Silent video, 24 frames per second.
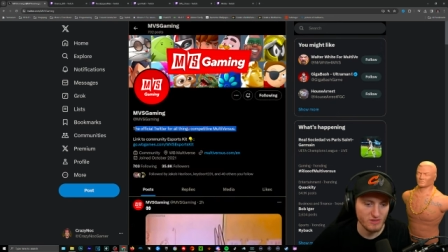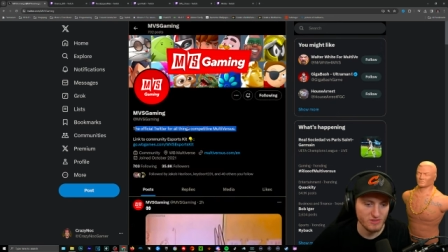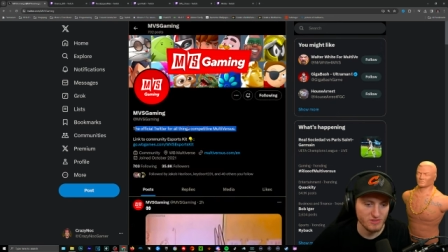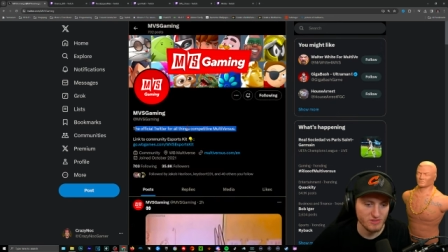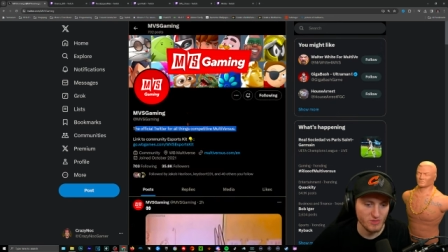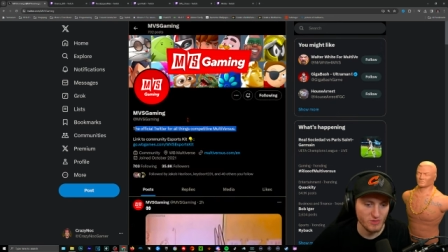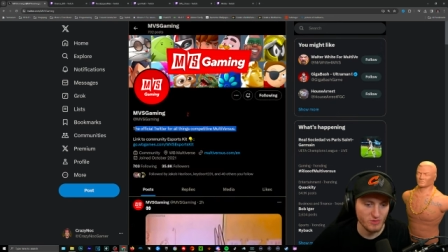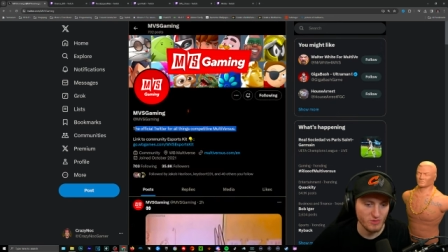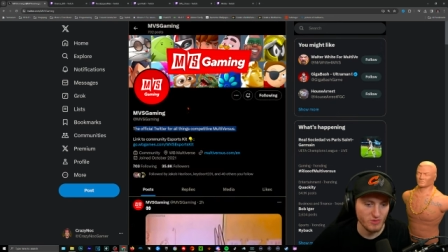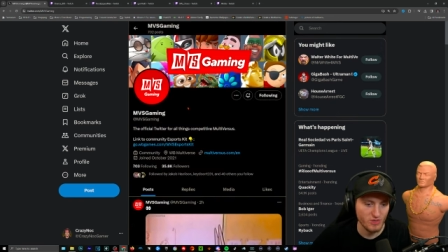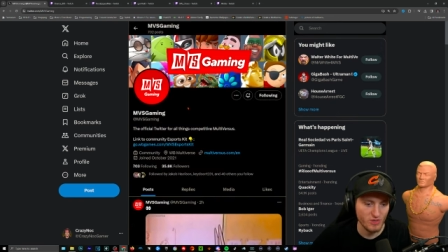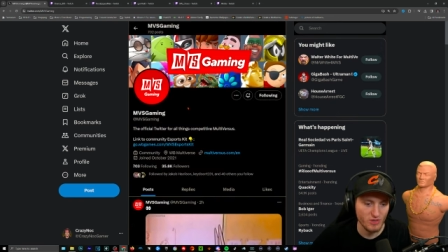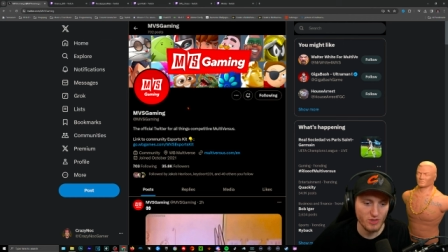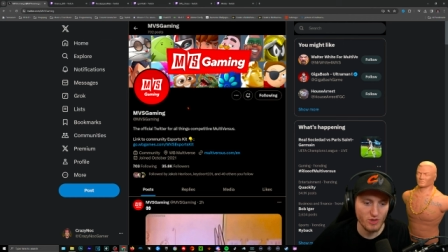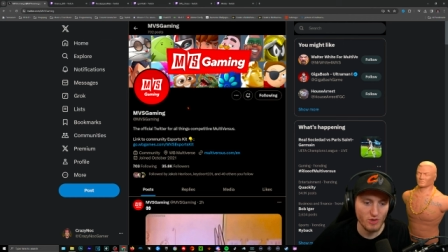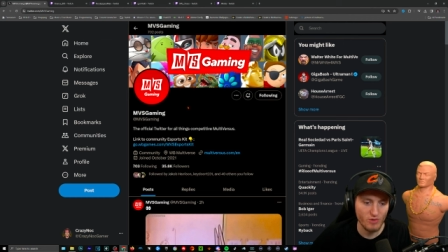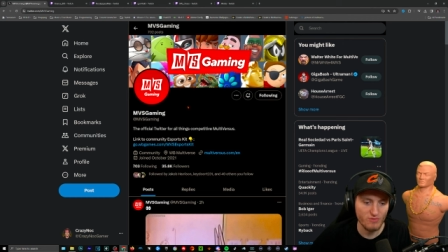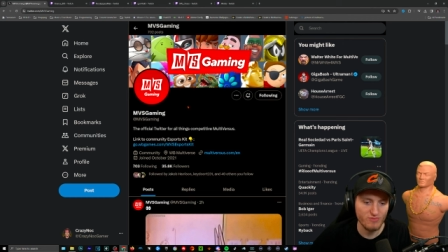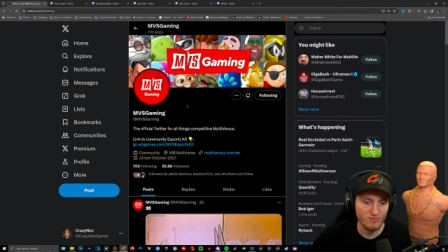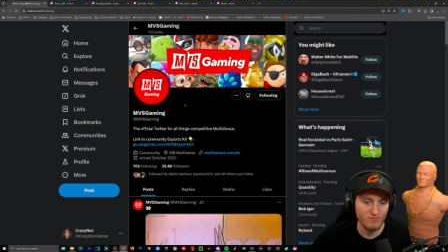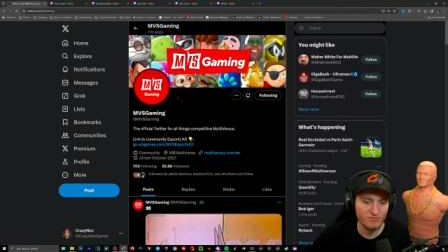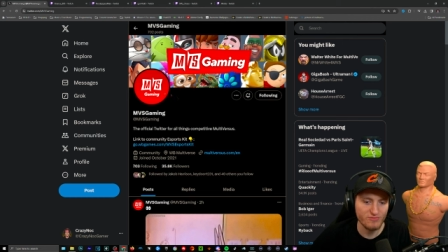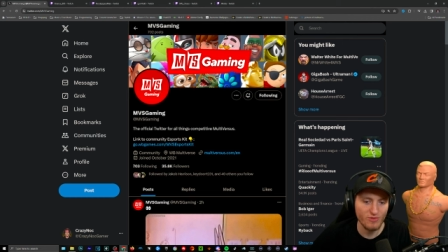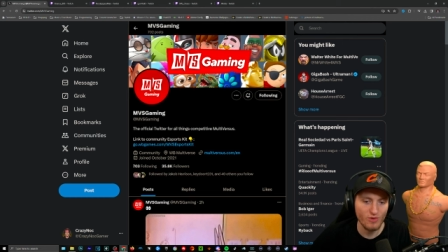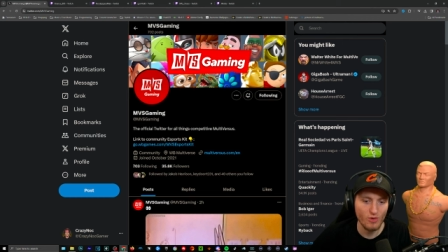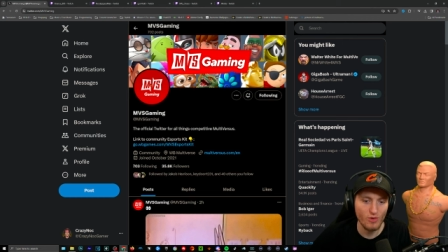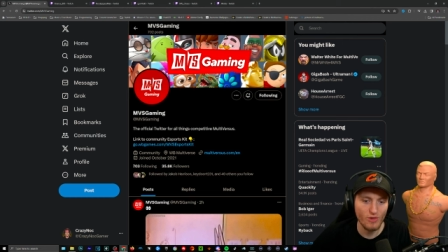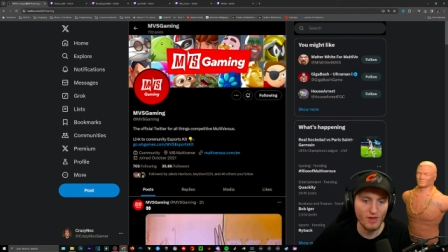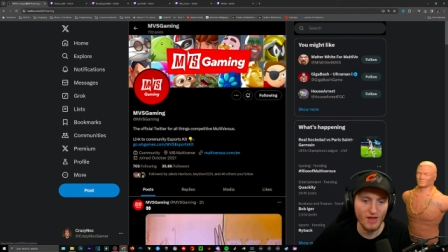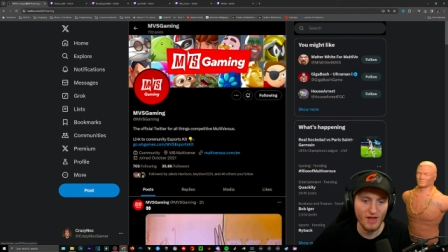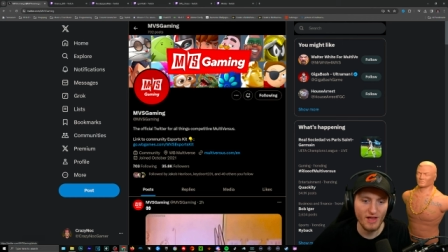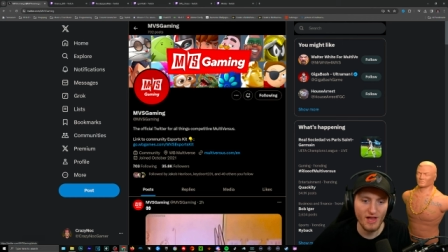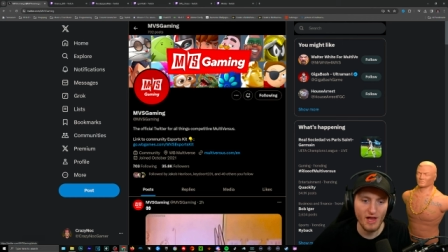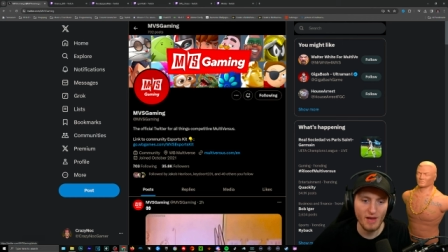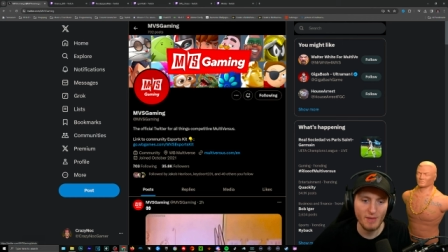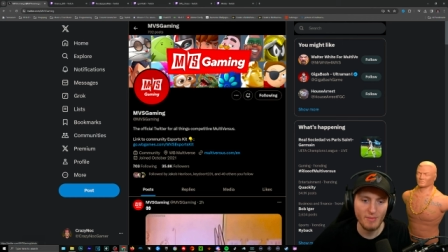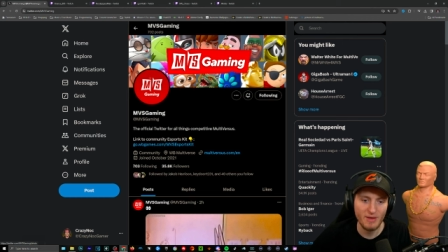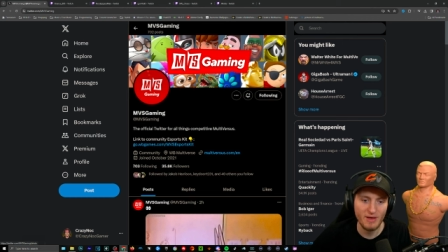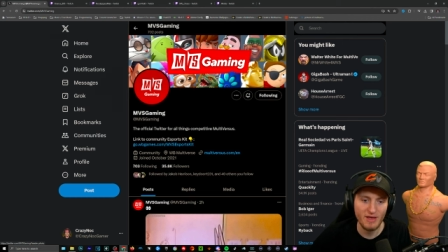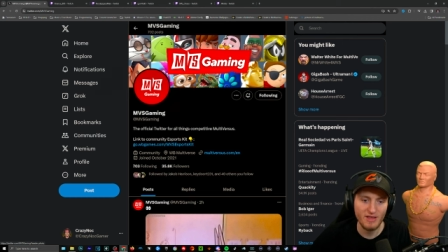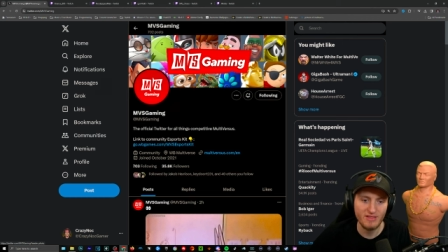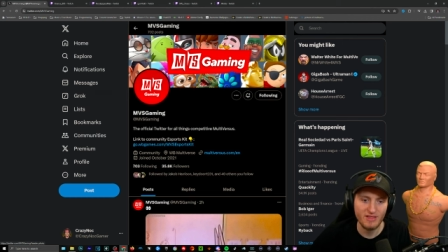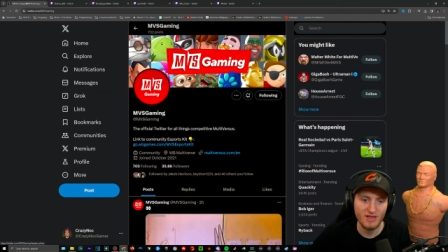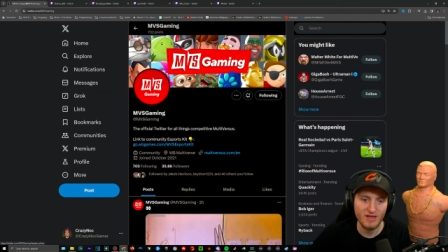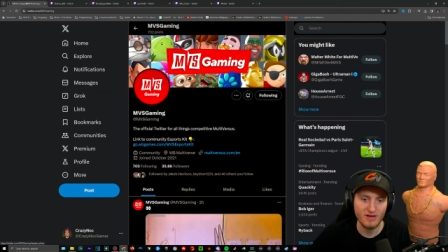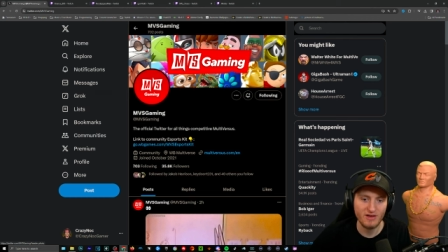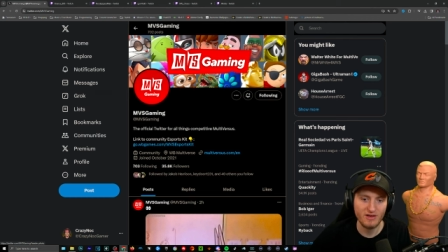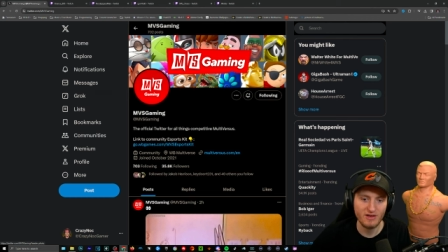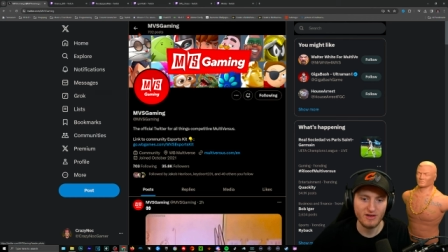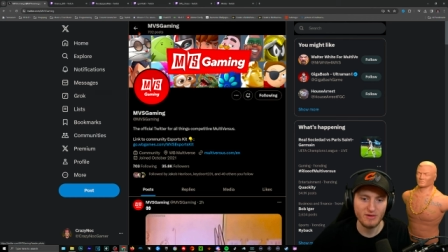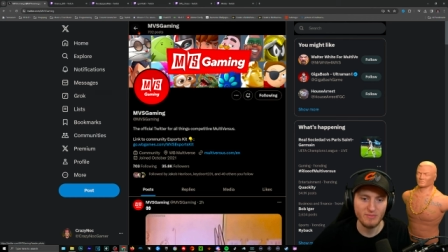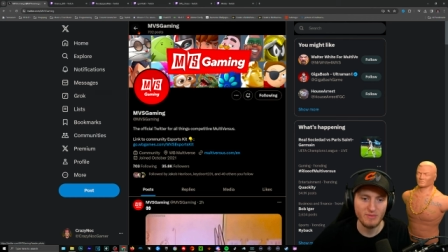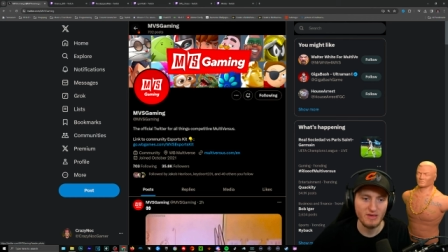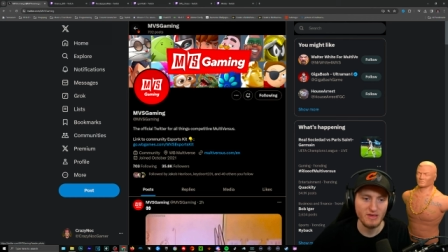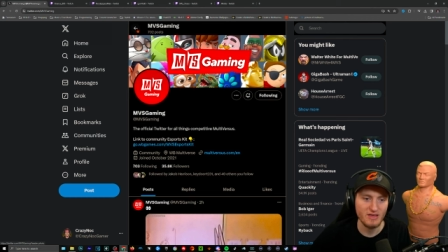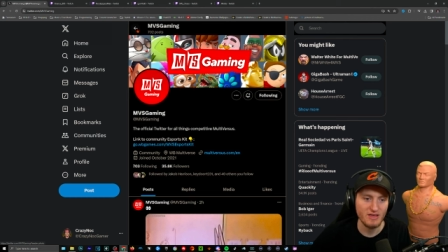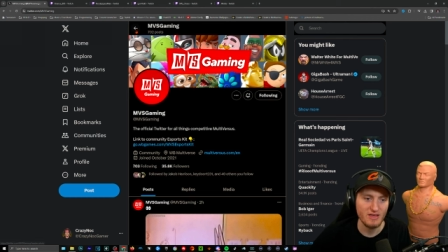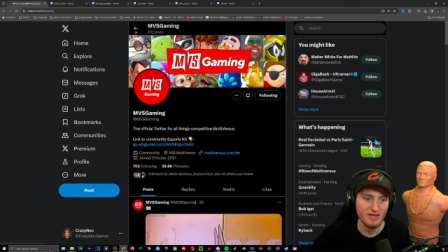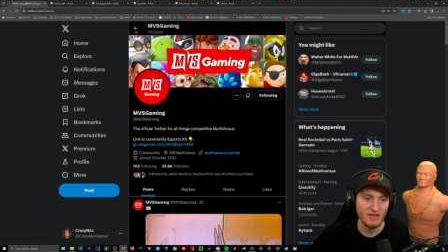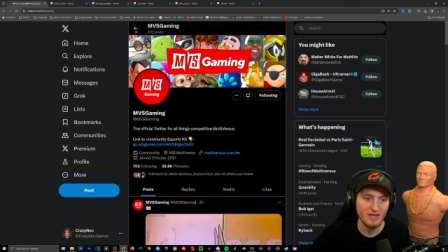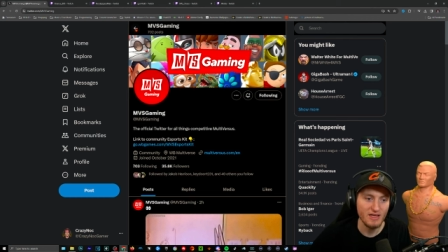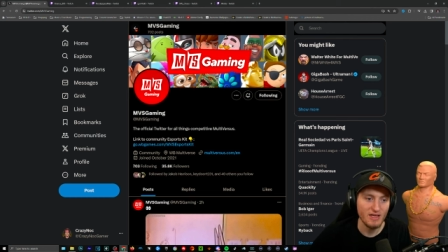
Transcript: So they're going full ham and they're going to be